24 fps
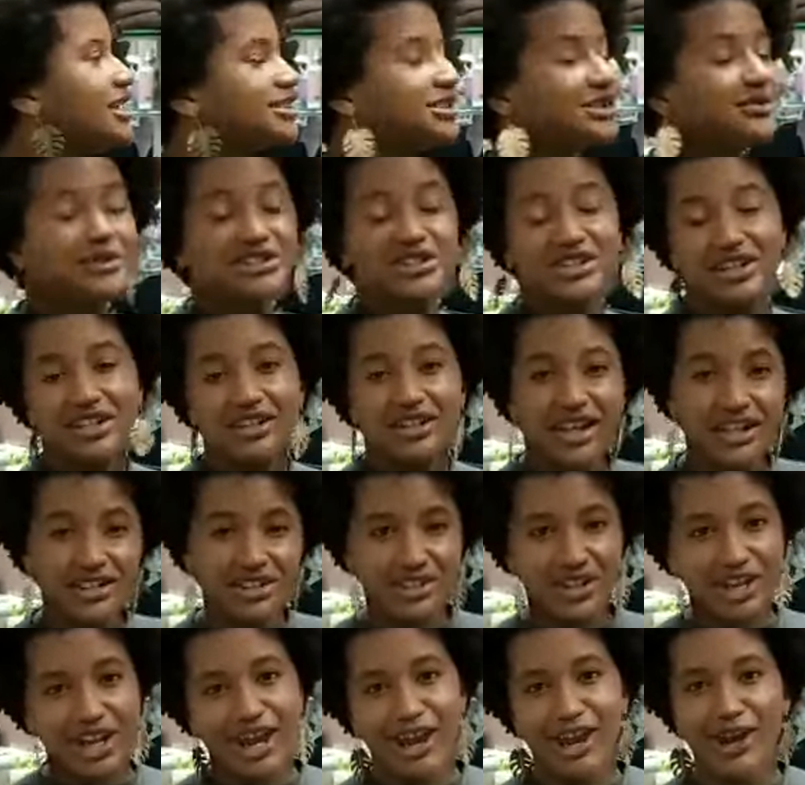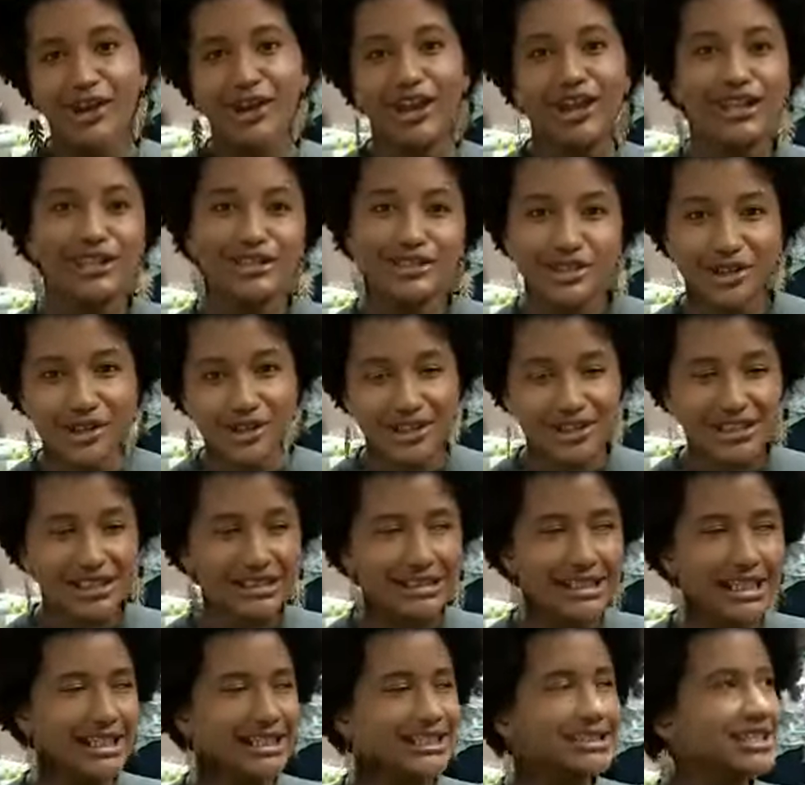So it means you can cut your hair in its curly
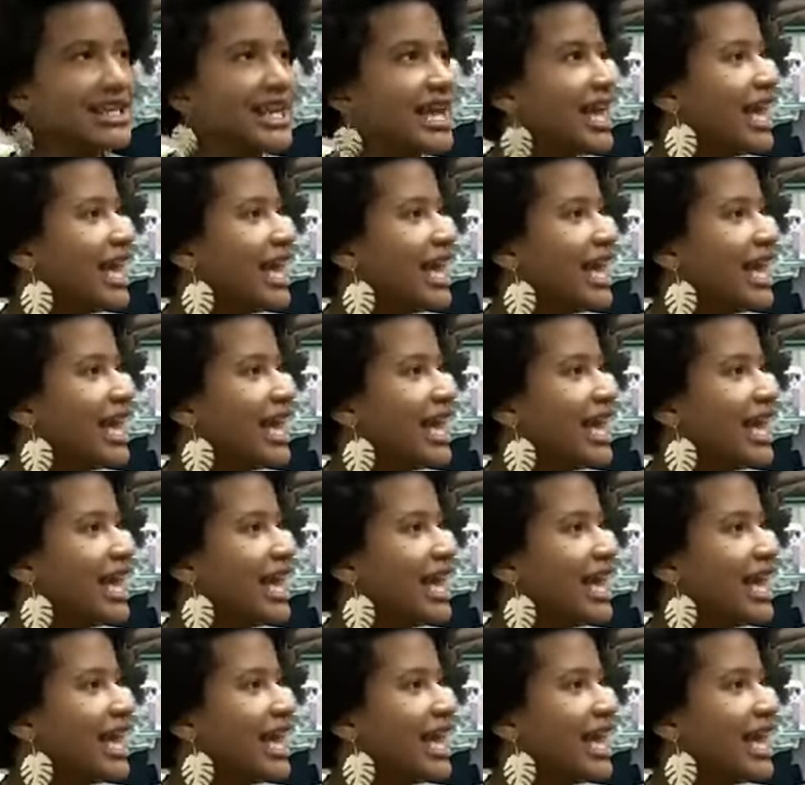state.